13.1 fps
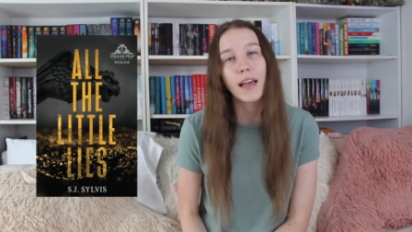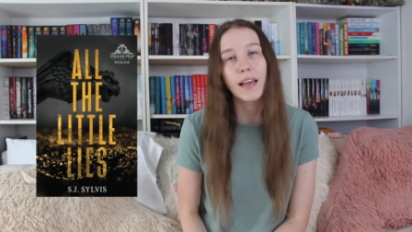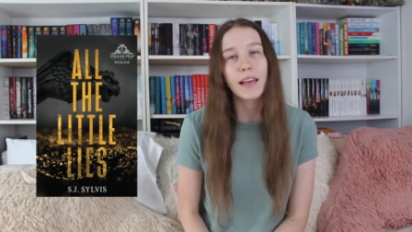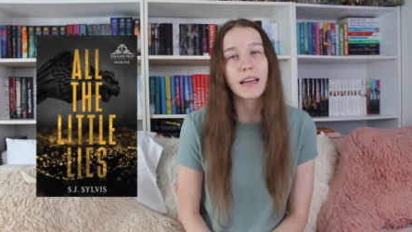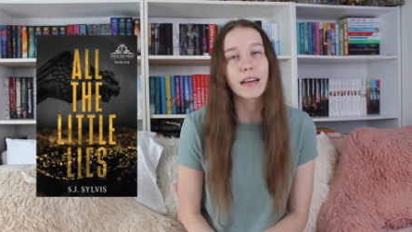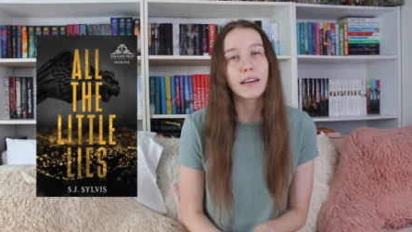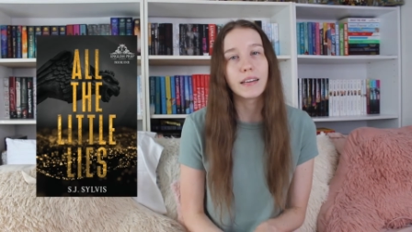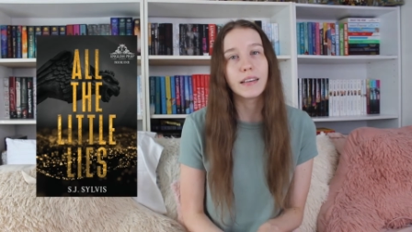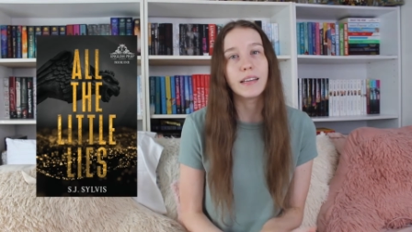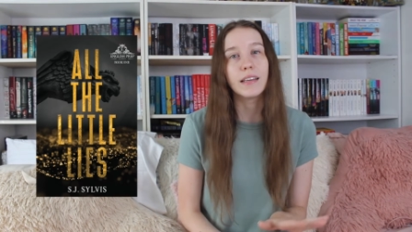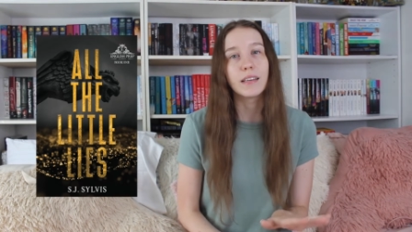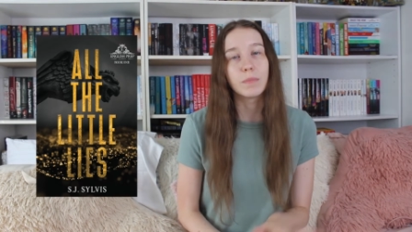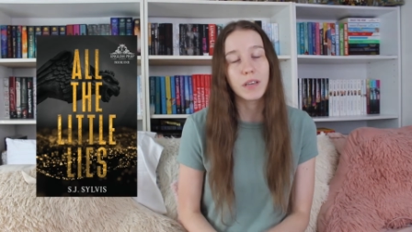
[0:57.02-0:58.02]
and
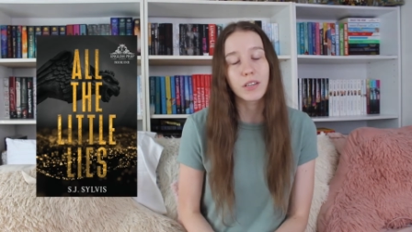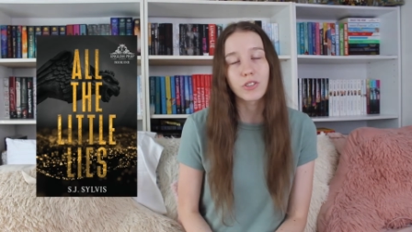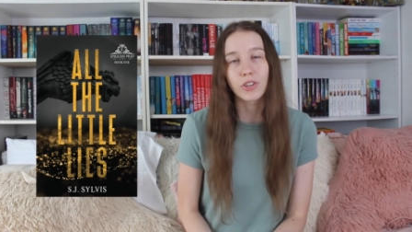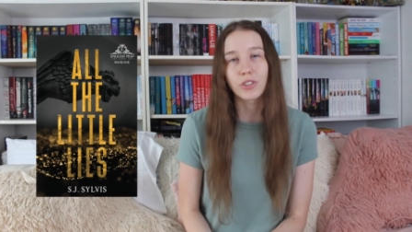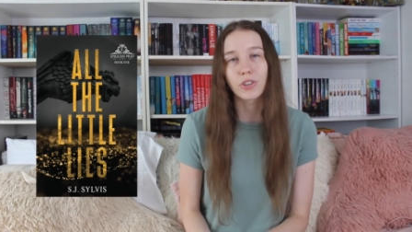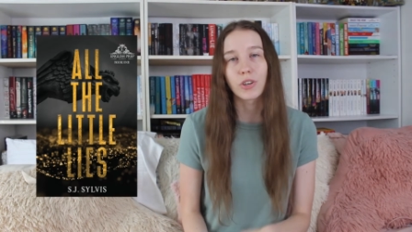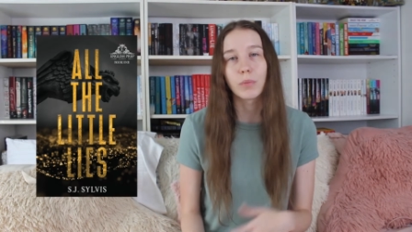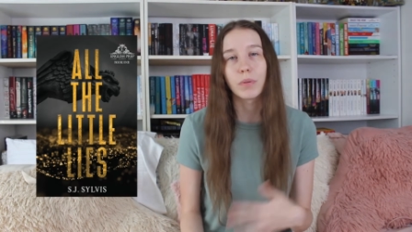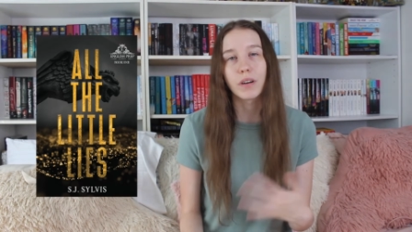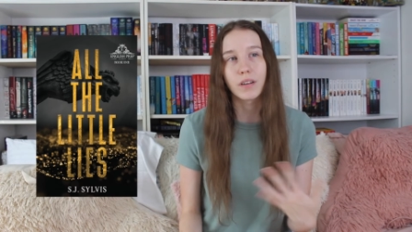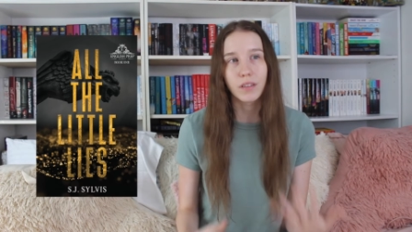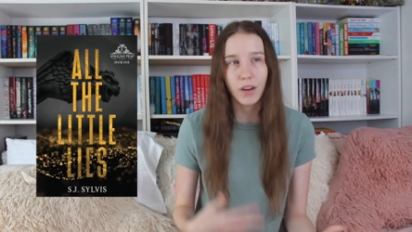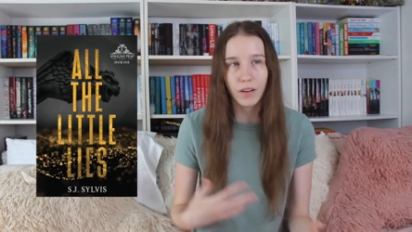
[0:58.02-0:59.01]
he is being a jerk to her,
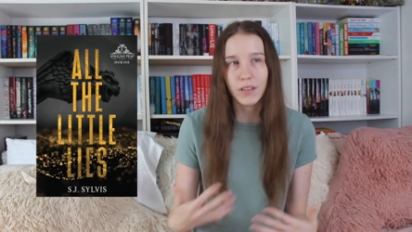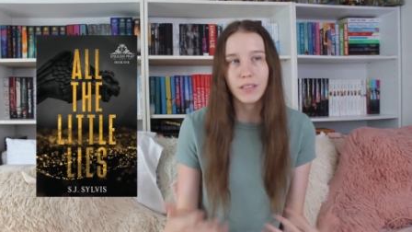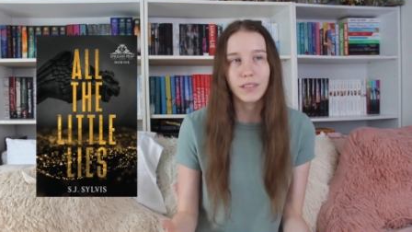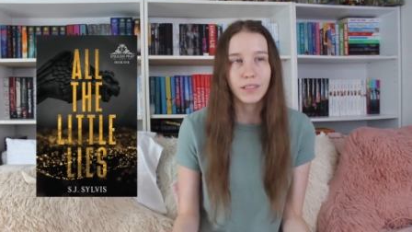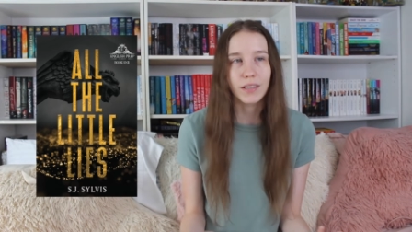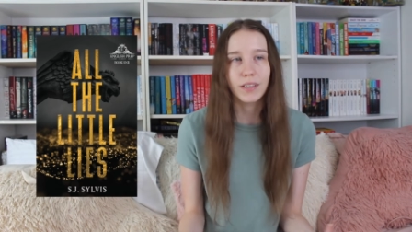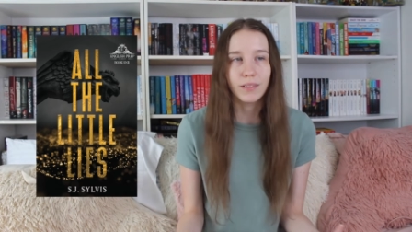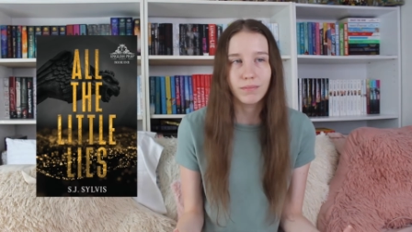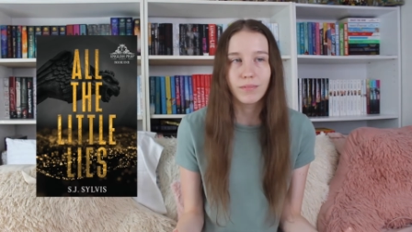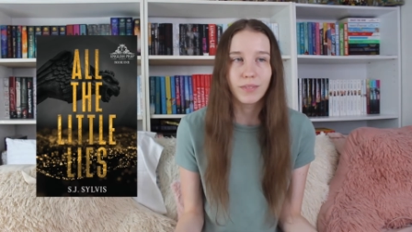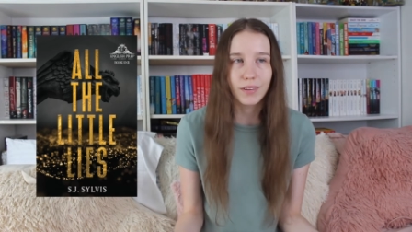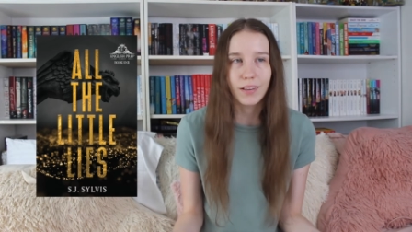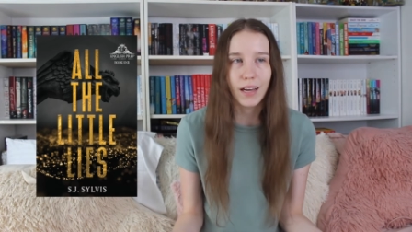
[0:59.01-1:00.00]
but obviously
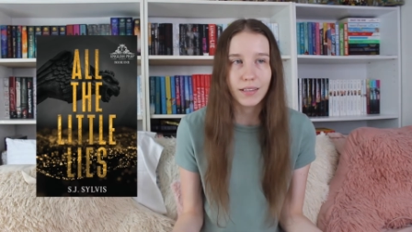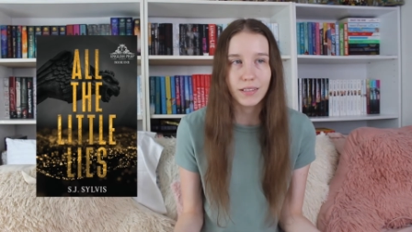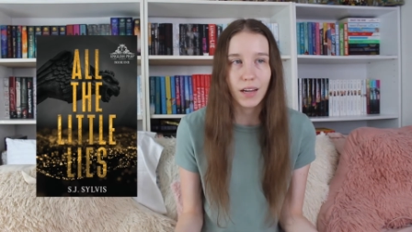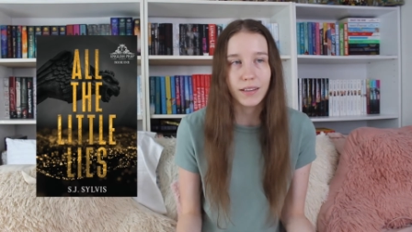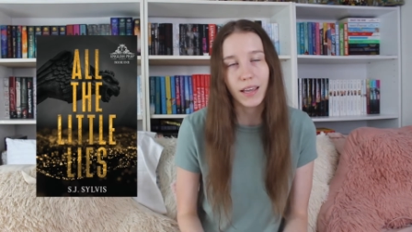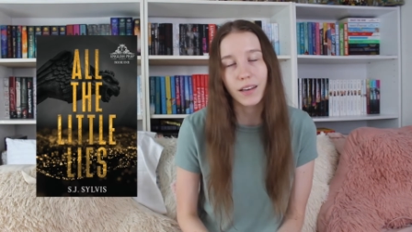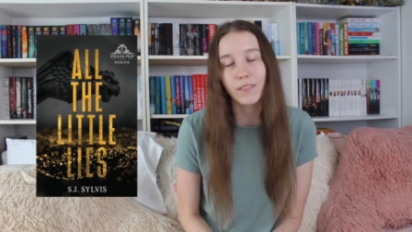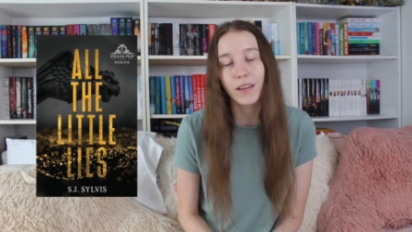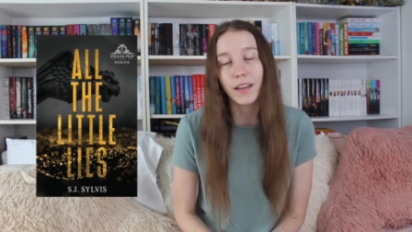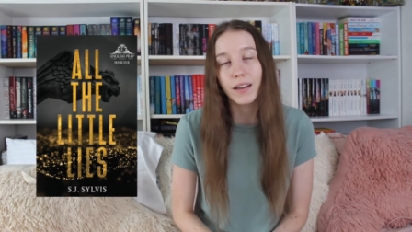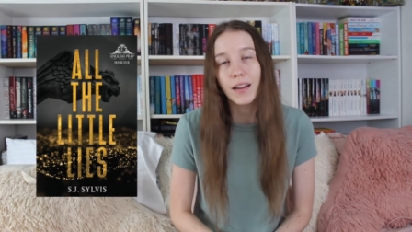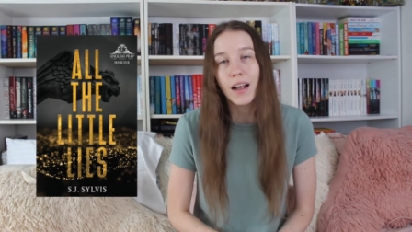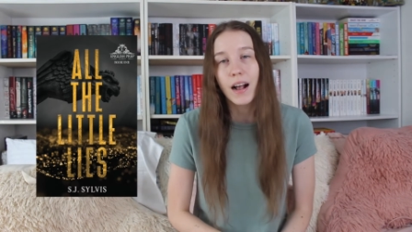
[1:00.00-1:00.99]
that's not the end of
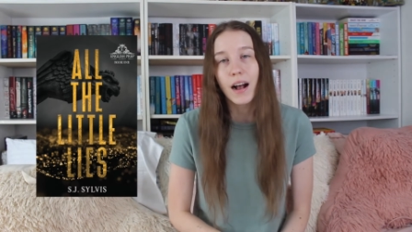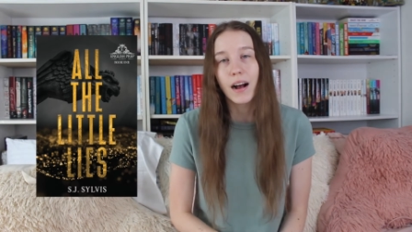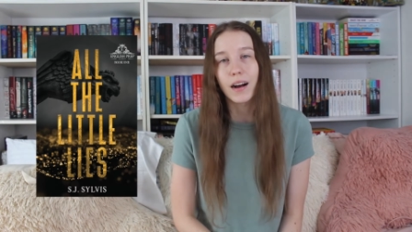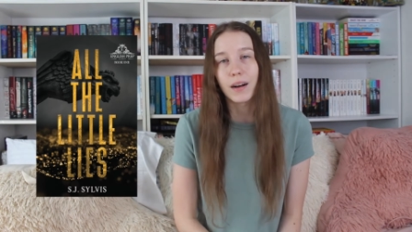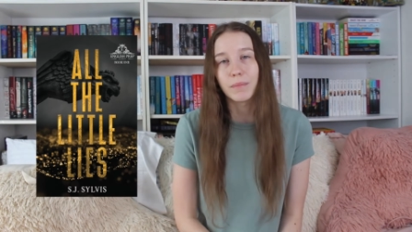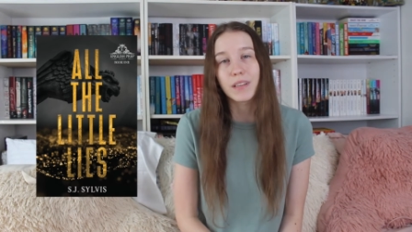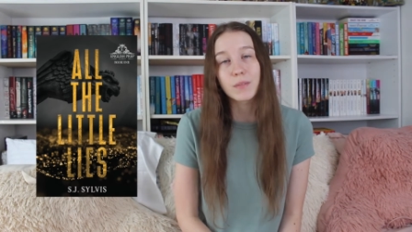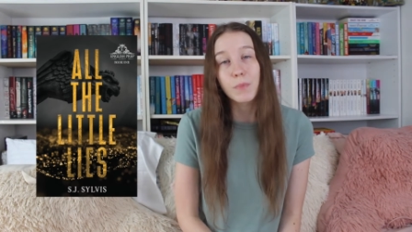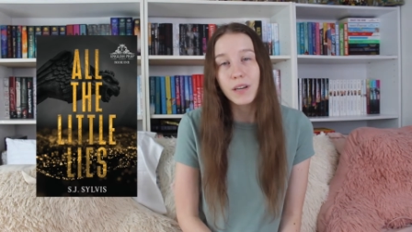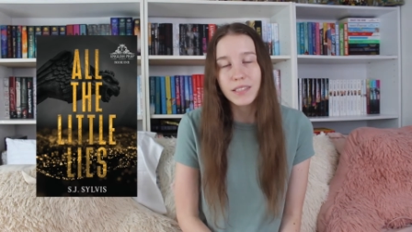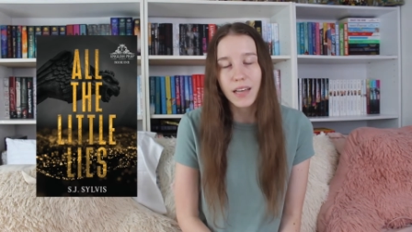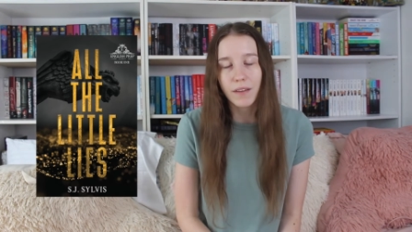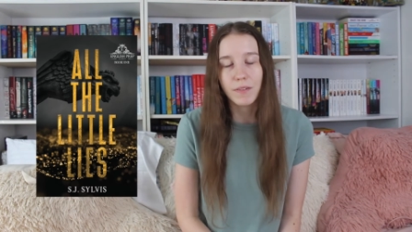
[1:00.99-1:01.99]
it. Um, this
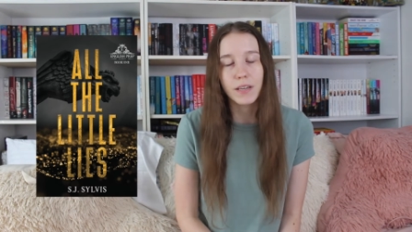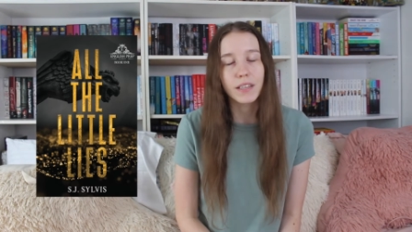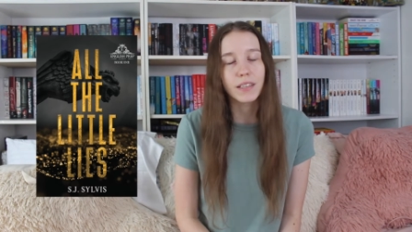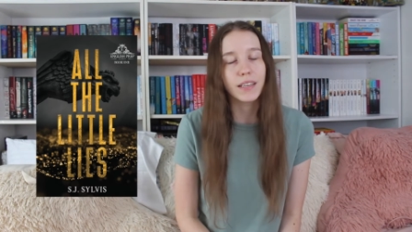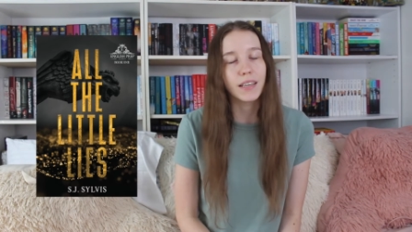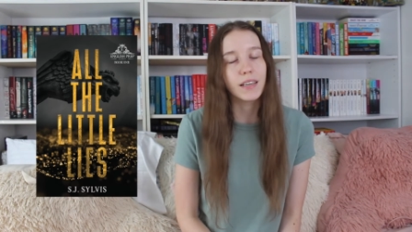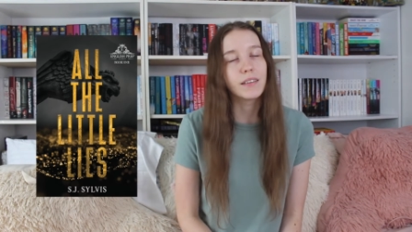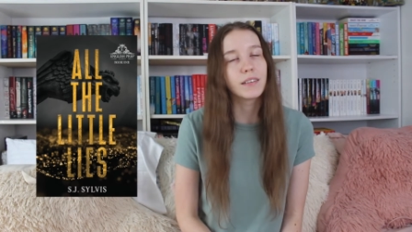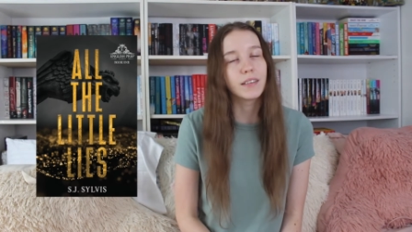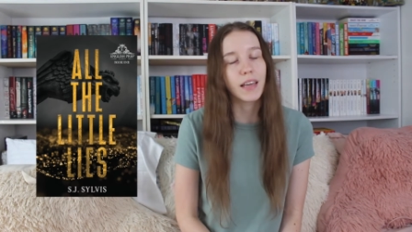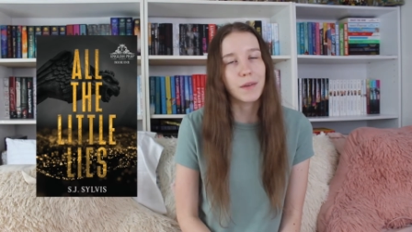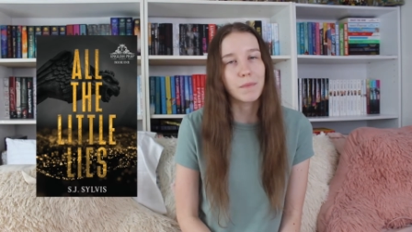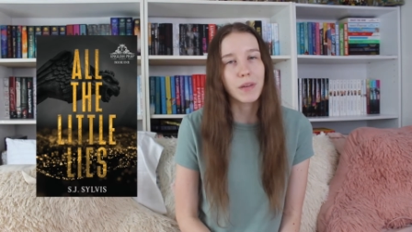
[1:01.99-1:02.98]
one definitely
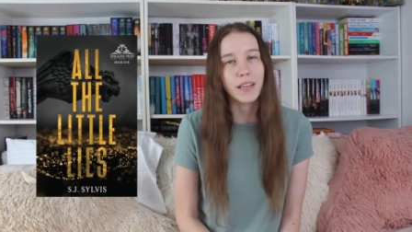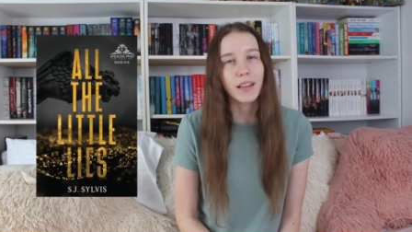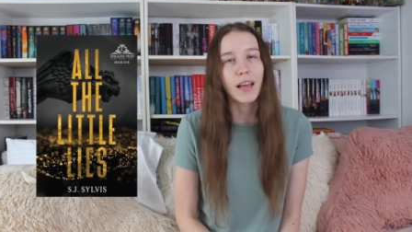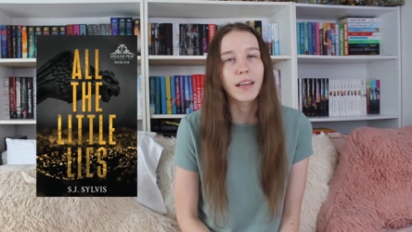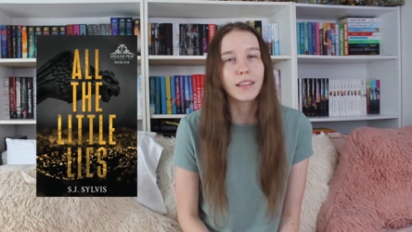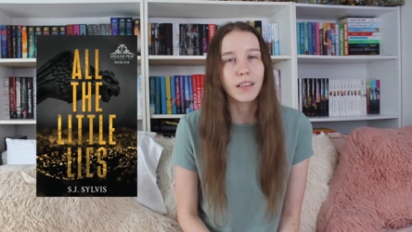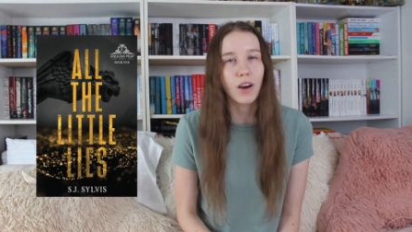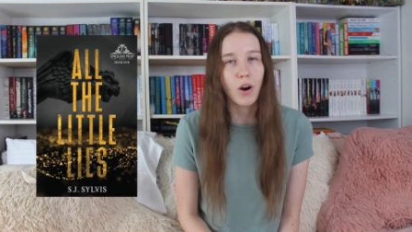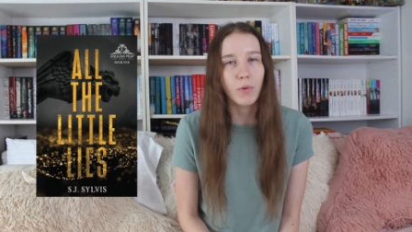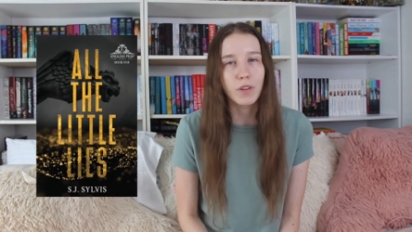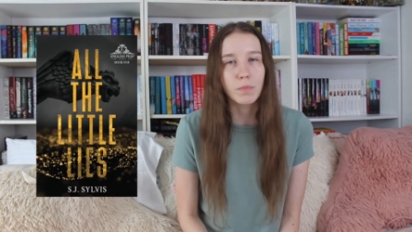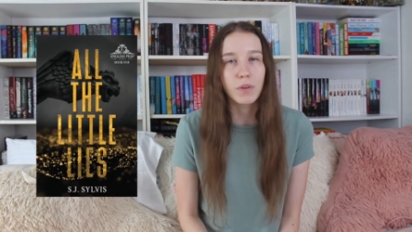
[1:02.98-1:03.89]
gave me like the always